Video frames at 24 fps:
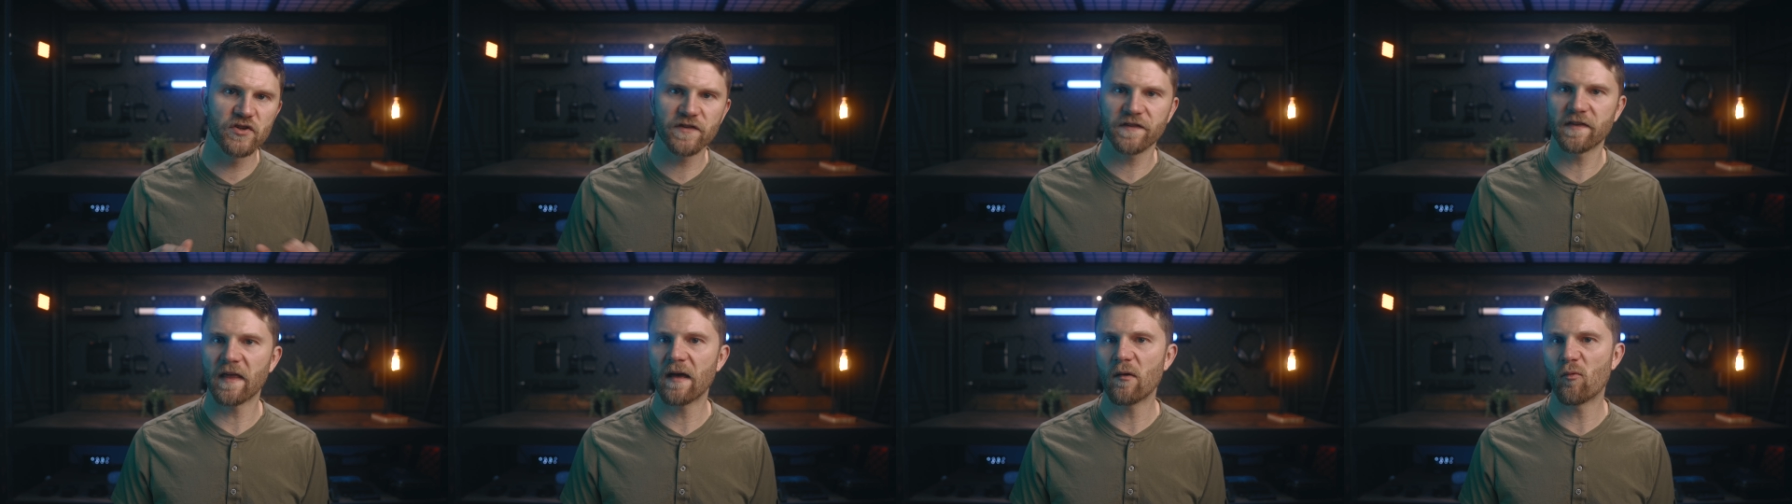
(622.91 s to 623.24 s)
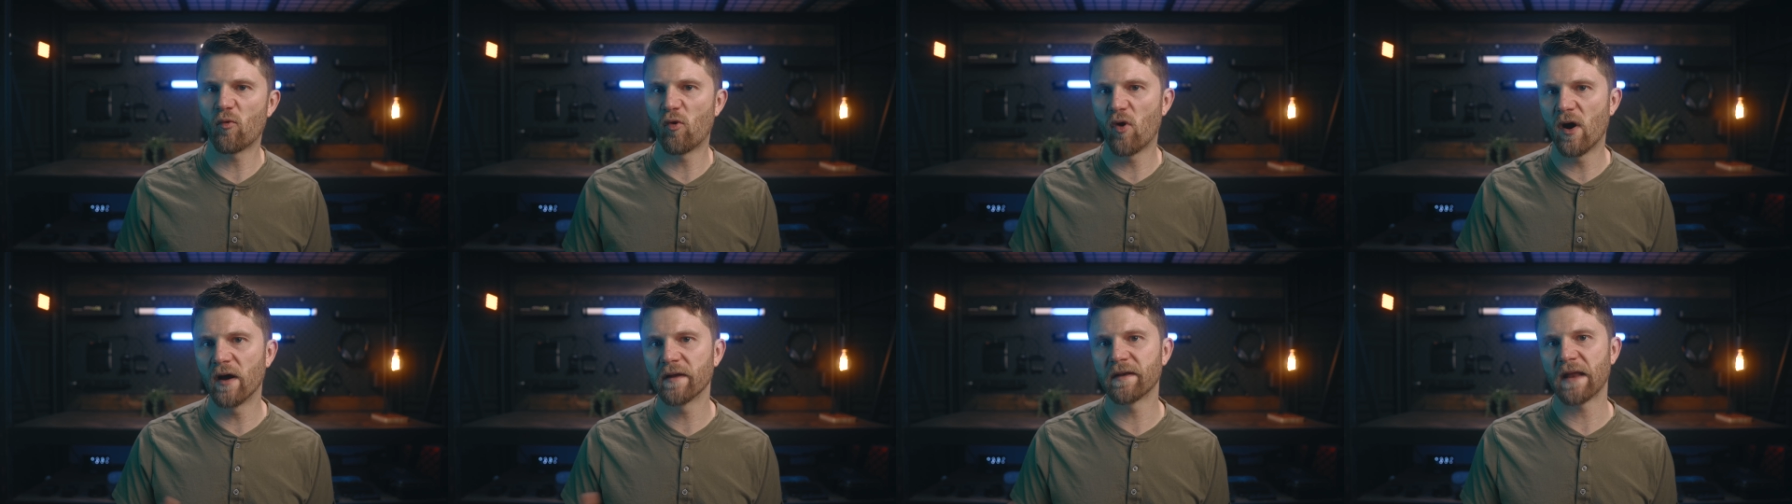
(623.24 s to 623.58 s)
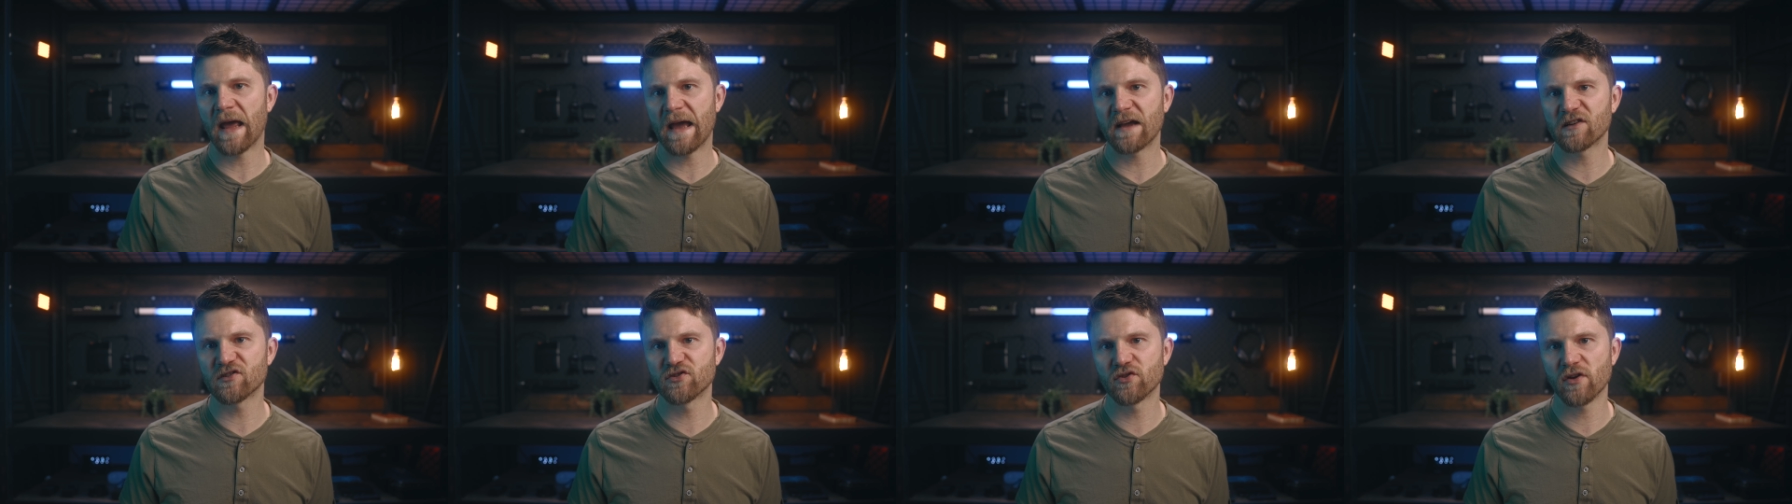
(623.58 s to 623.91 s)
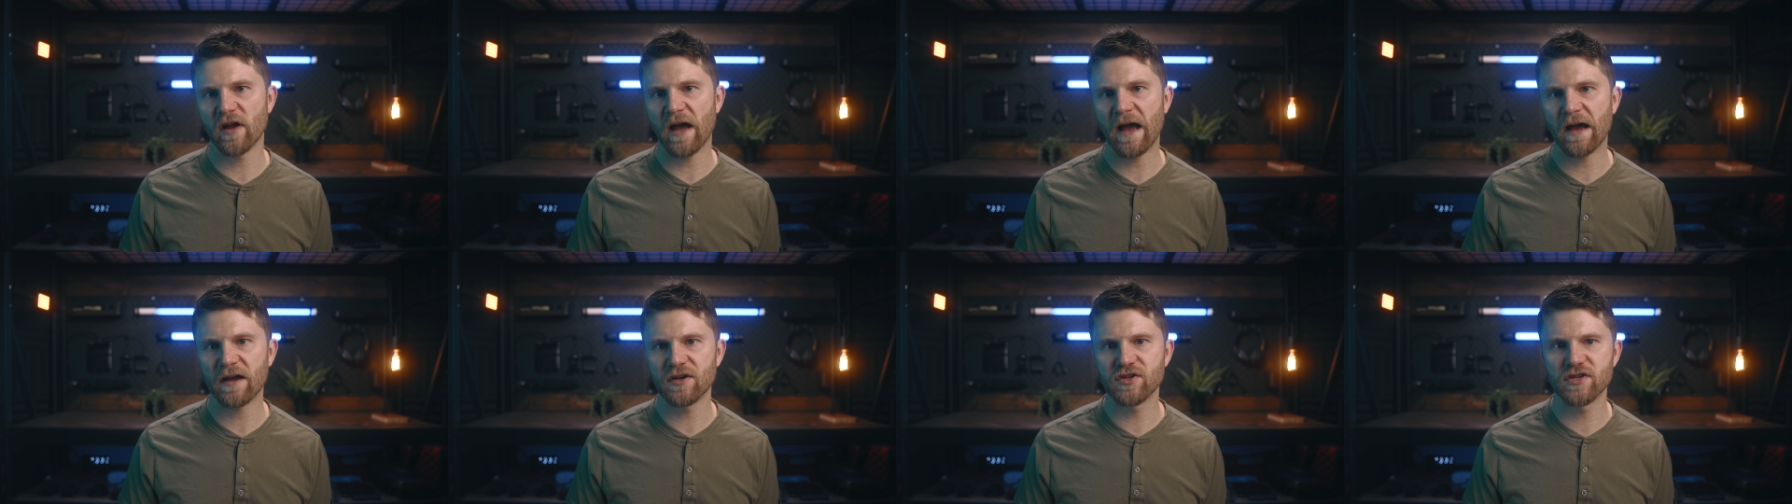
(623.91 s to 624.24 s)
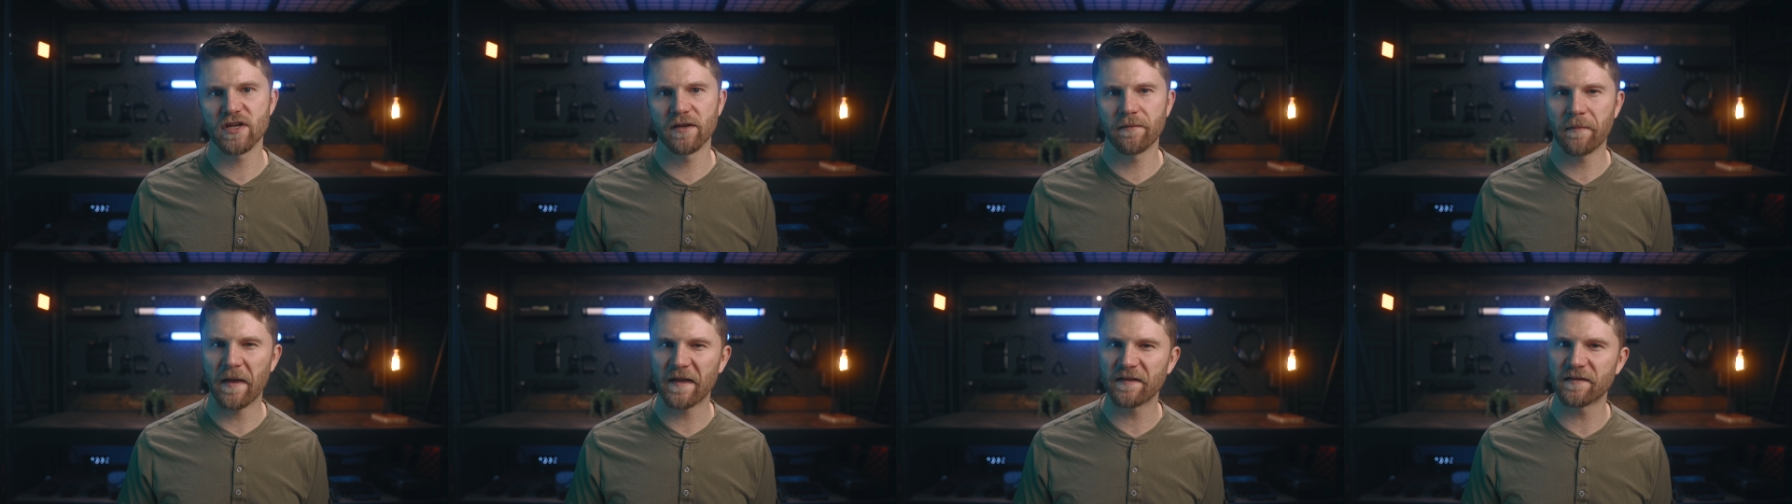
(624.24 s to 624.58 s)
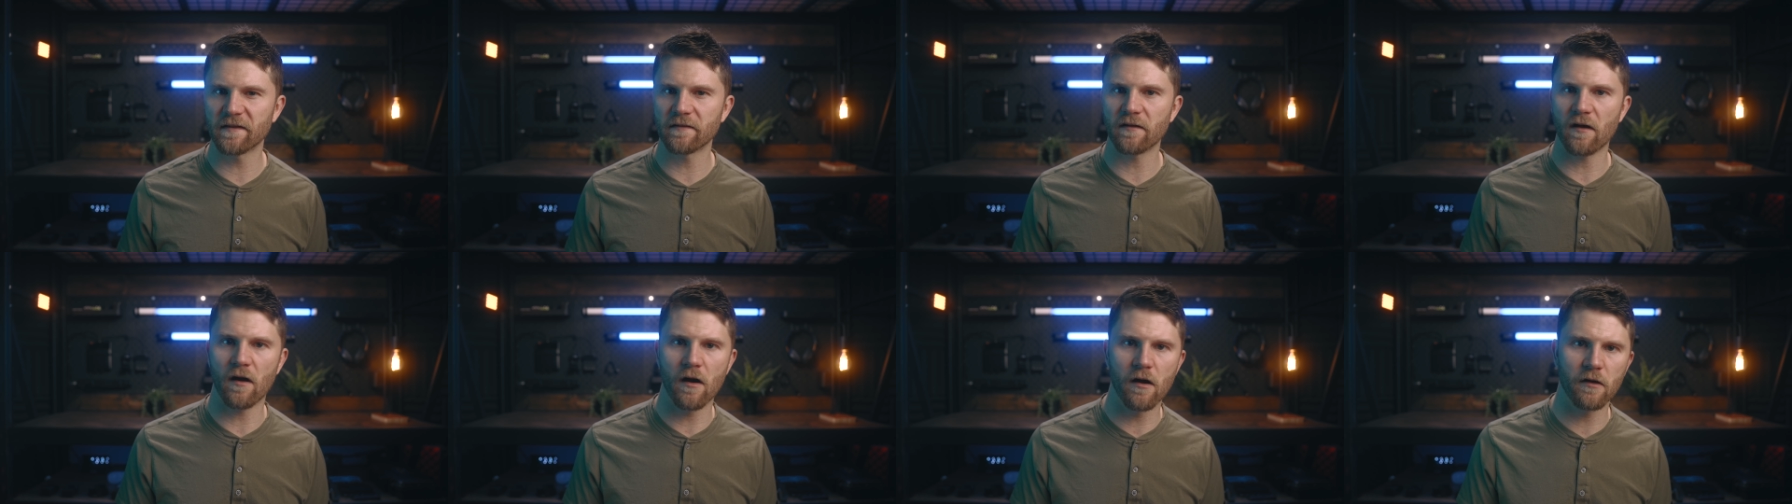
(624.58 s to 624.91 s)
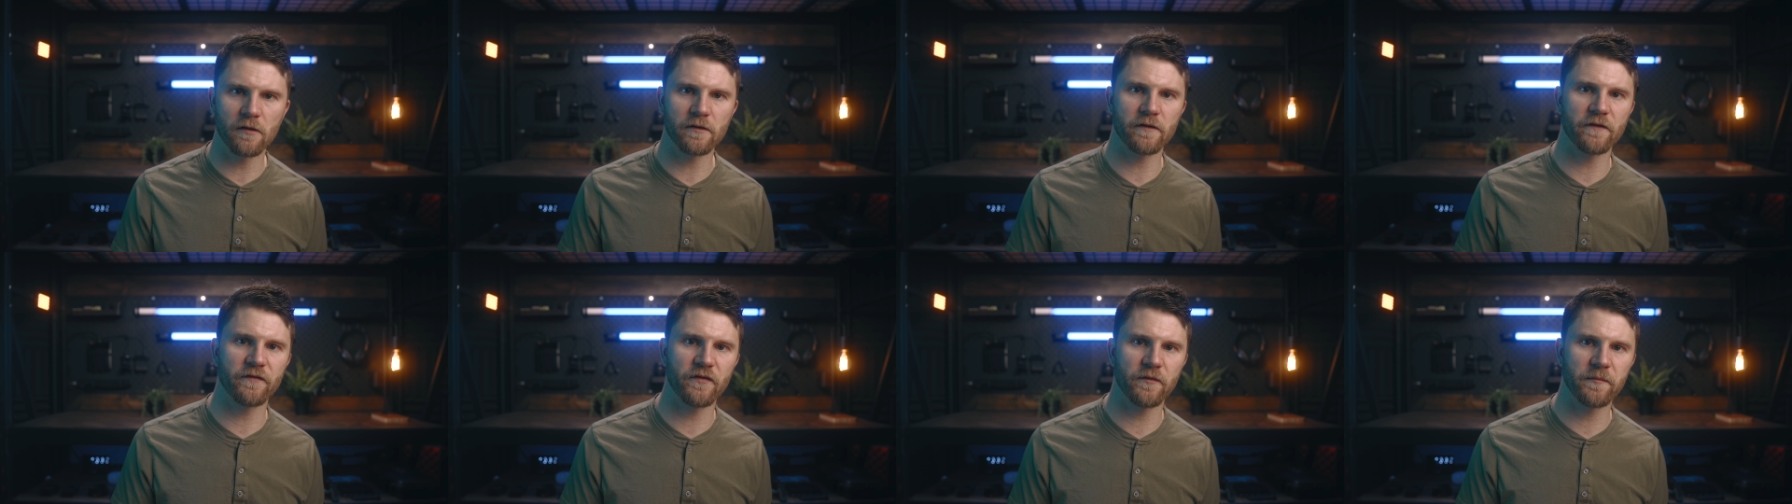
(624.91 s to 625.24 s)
Just that one extra action makes it harder